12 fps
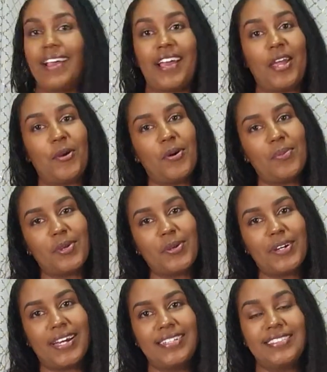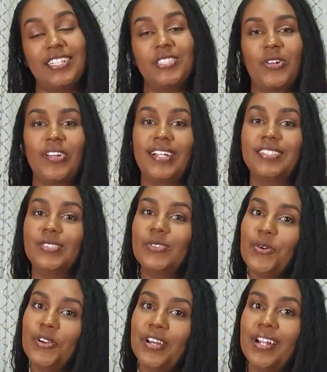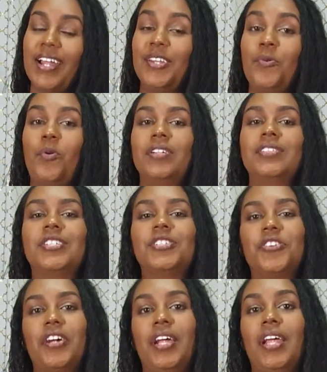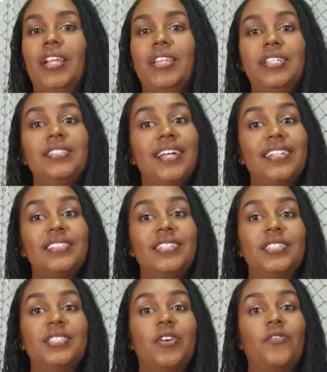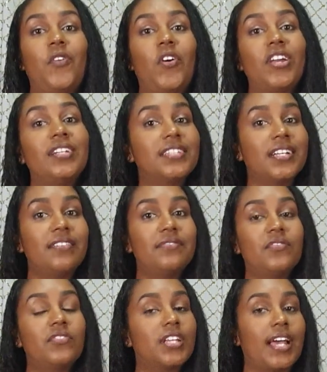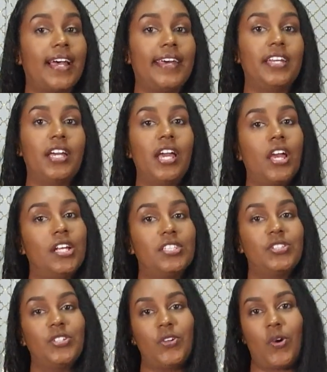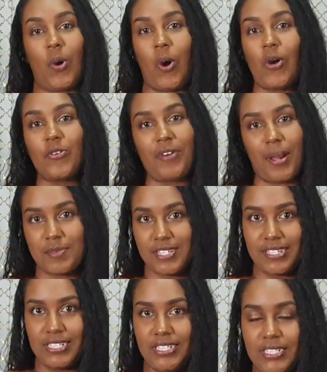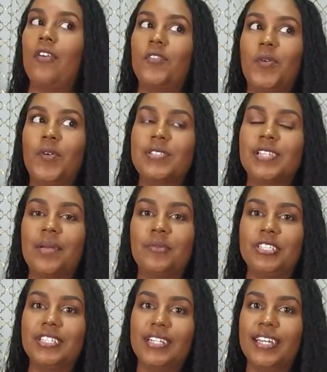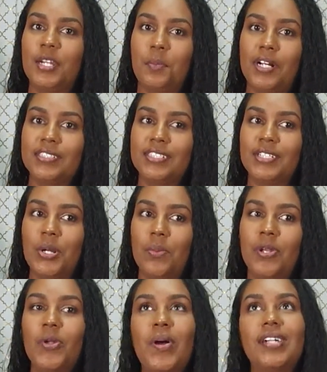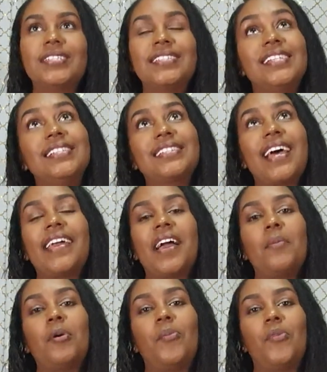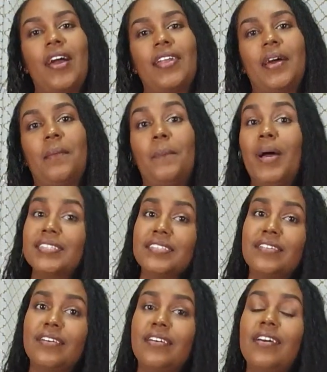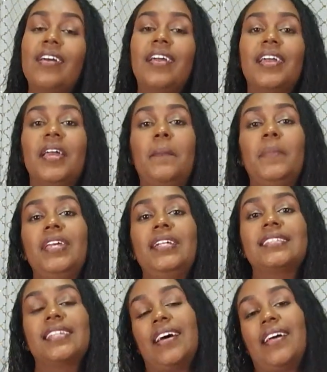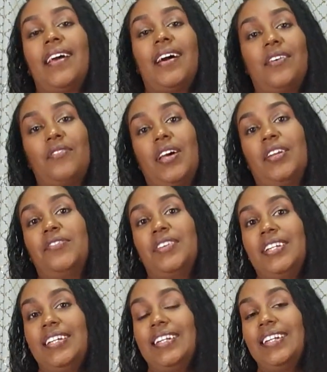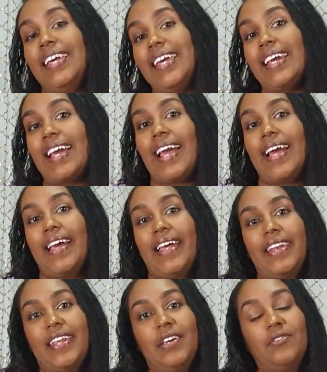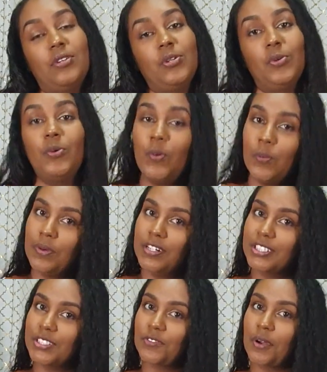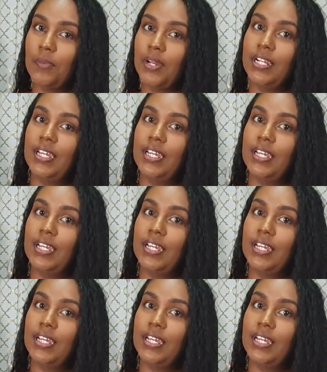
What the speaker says: I hope you guys enjoyed that tutorial and you want to try these tassels for yourself to add to your Rhapsody. Of course, I'm going to link the pattern down below, and since I am a brand ambassador, it means that I have an affiliate link, and if you do purchase from my